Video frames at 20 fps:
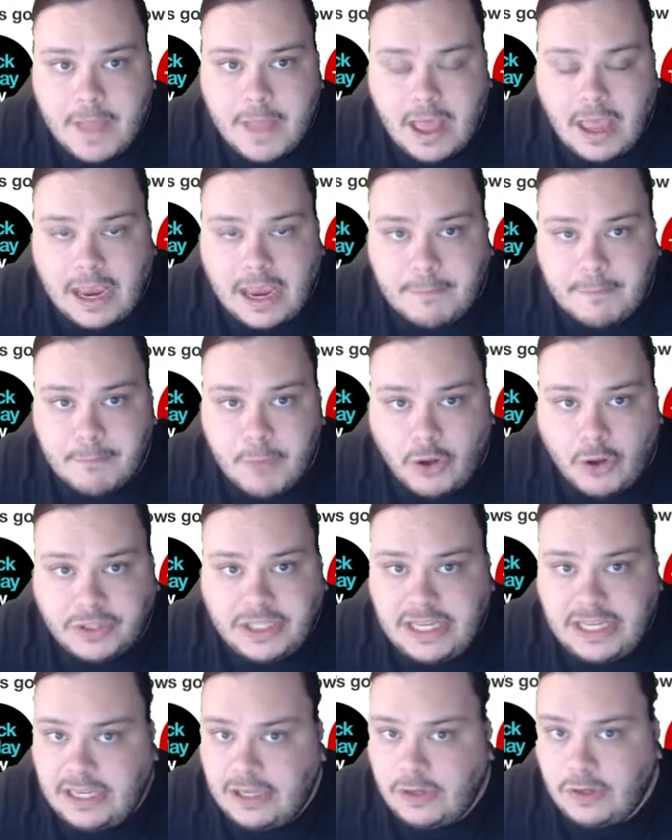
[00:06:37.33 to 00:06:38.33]
a
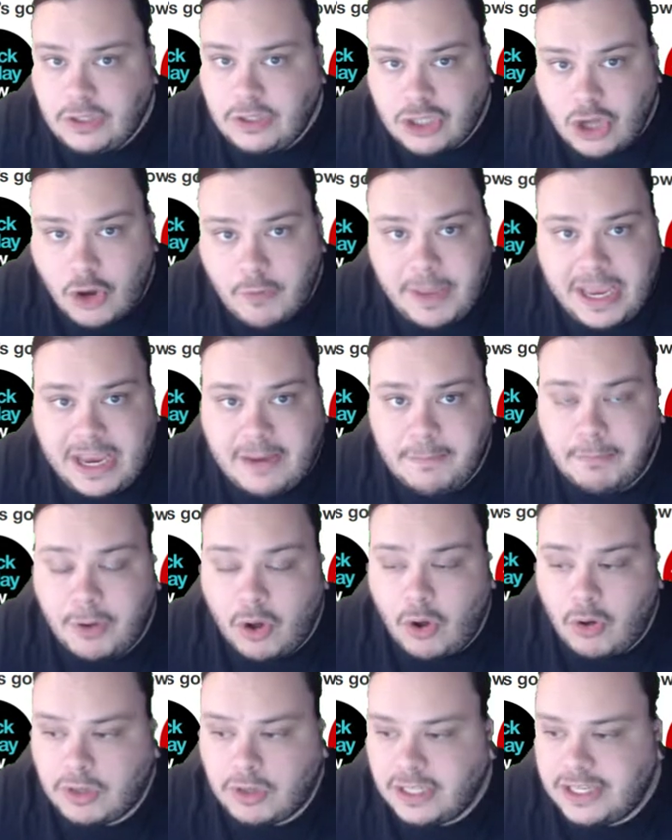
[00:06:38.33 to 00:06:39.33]
multi domain
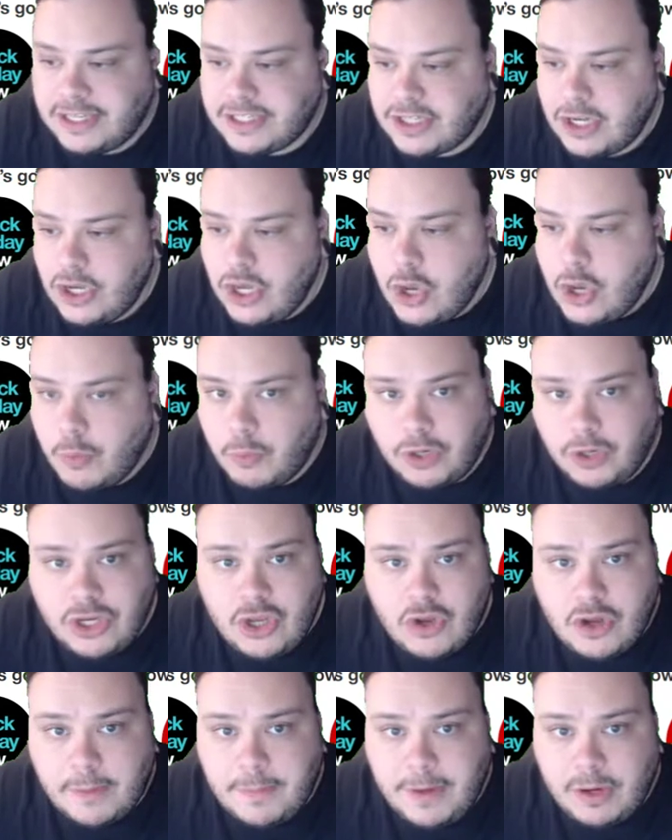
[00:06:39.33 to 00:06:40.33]
bulk list where
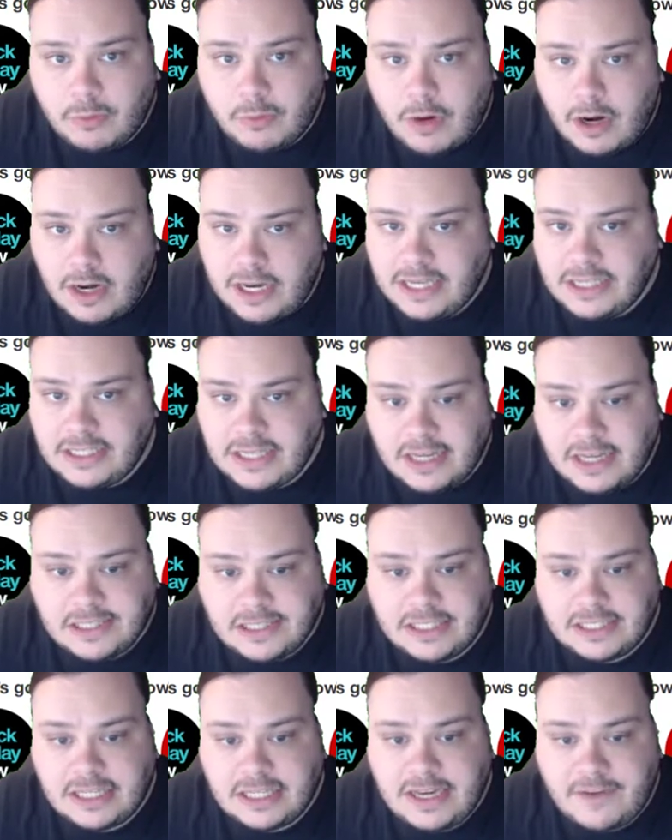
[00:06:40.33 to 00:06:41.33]
you could be running
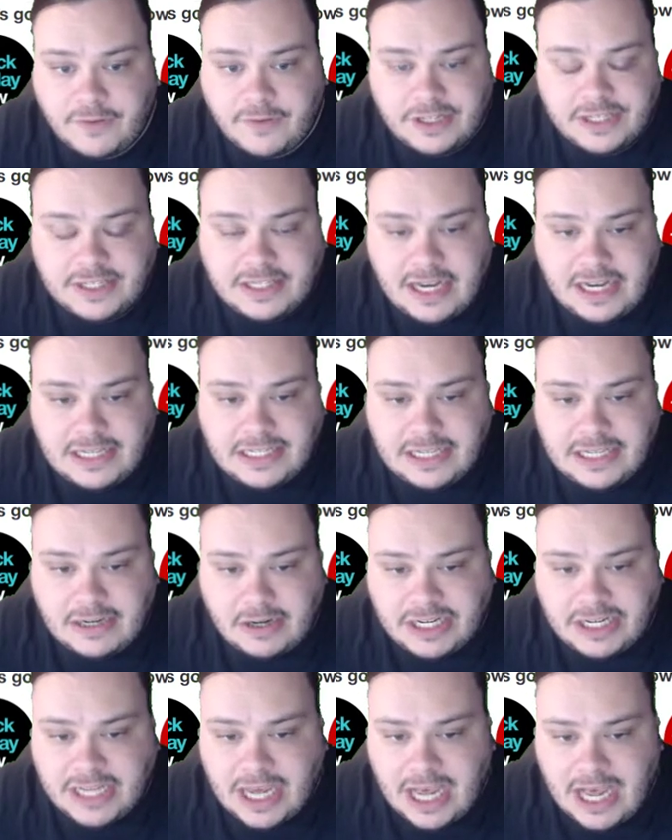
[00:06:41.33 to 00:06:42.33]
dozens of different sites at
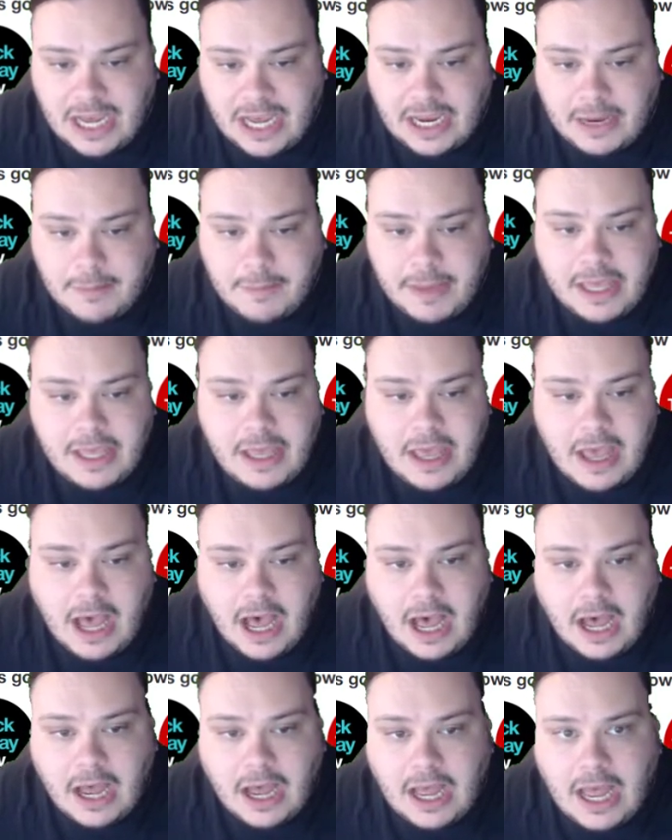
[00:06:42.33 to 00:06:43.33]
a time
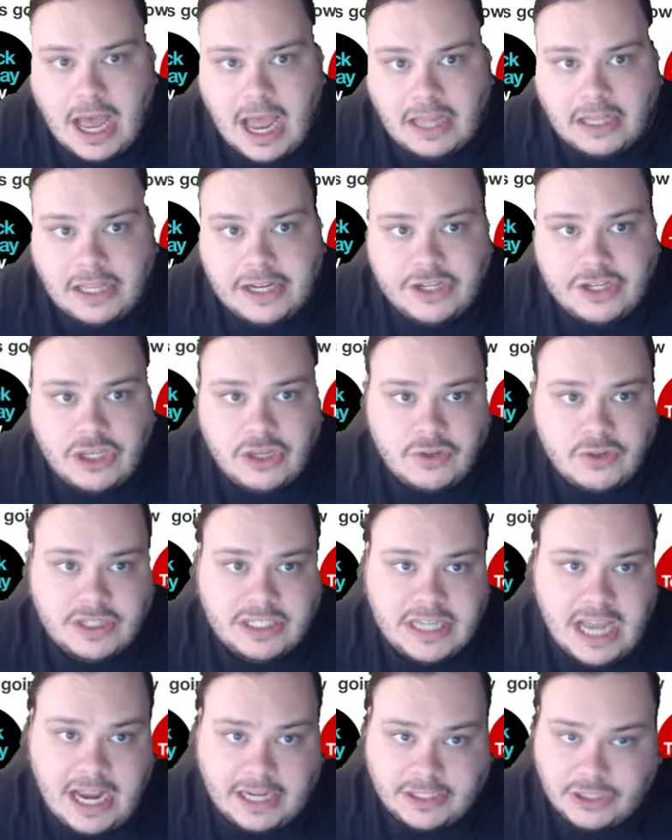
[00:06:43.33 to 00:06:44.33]
uh, I like to use
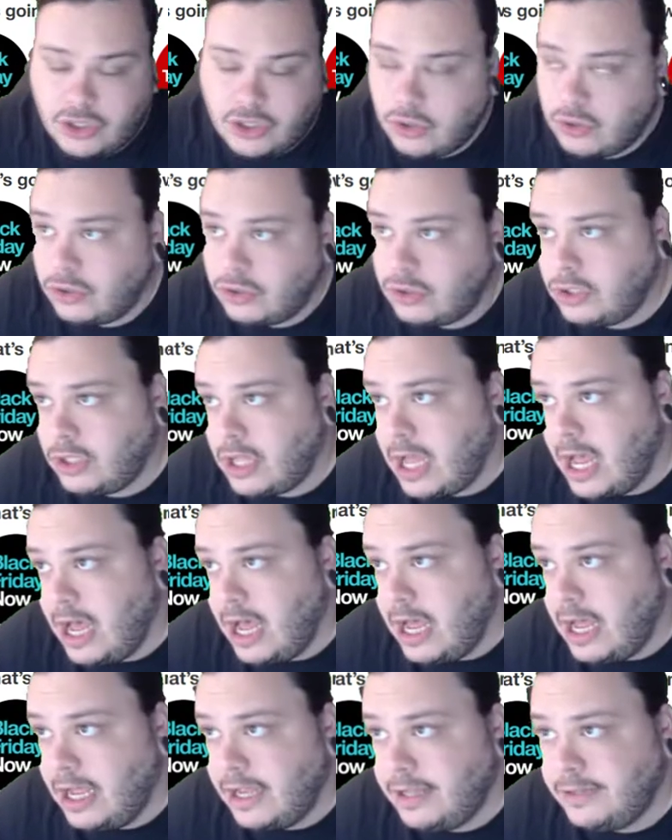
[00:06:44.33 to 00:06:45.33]
tactical
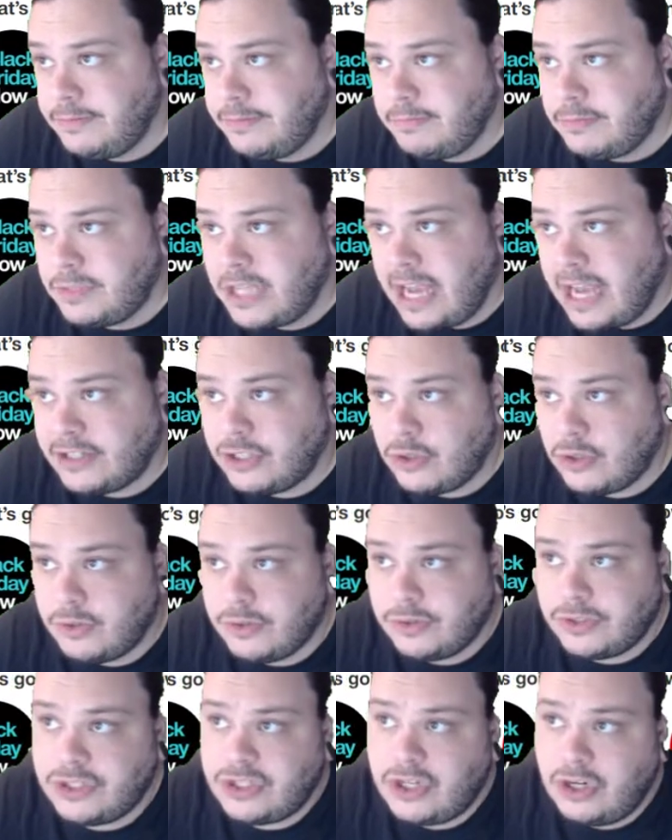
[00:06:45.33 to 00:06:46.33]
uh,
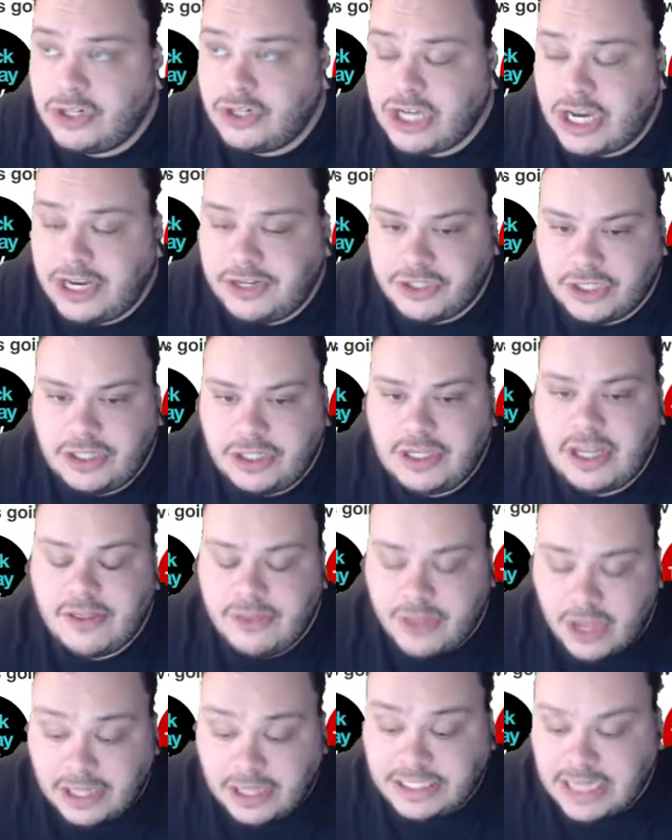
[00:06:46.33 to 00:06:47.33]
tactical search engine,
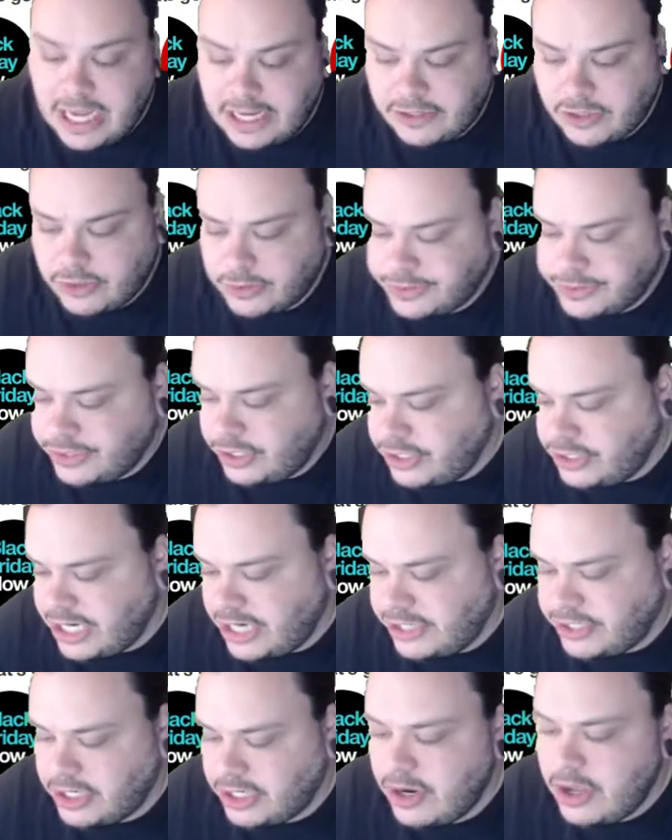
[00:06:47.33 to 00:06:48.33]
the tactical search
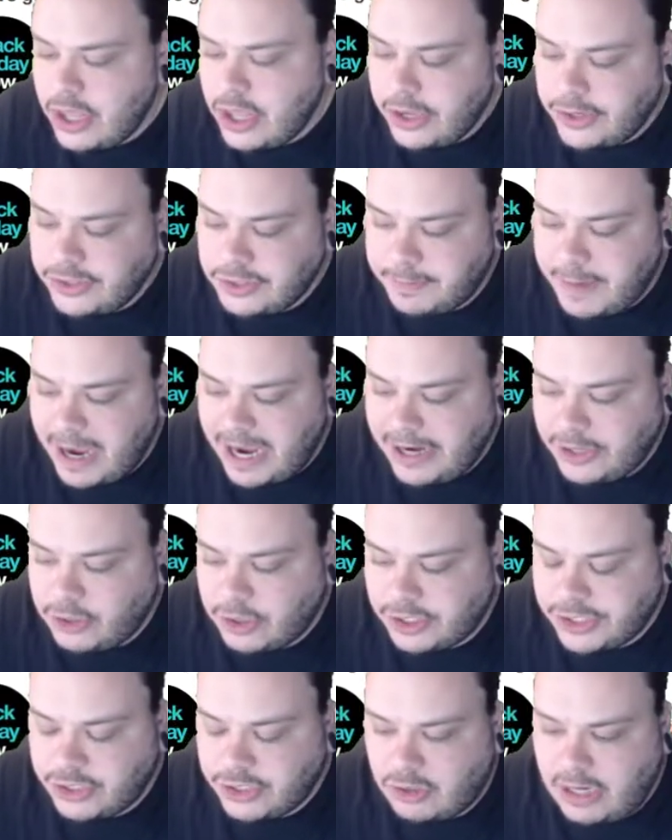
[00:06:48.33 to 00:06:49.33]
engine, which is by
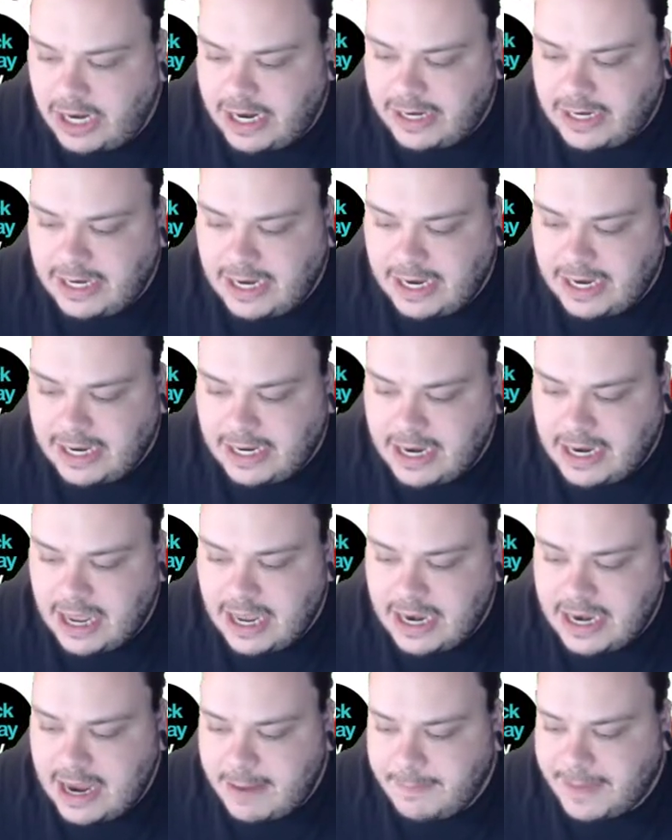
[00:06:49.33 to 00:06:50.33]
Chris Grant and
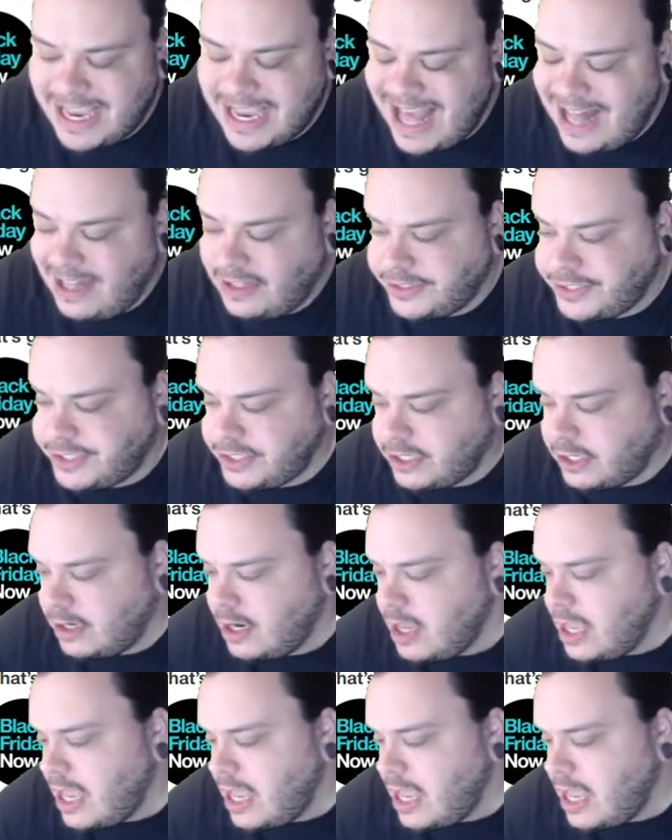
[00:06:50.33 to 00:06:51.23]
uh, Nate McAllister.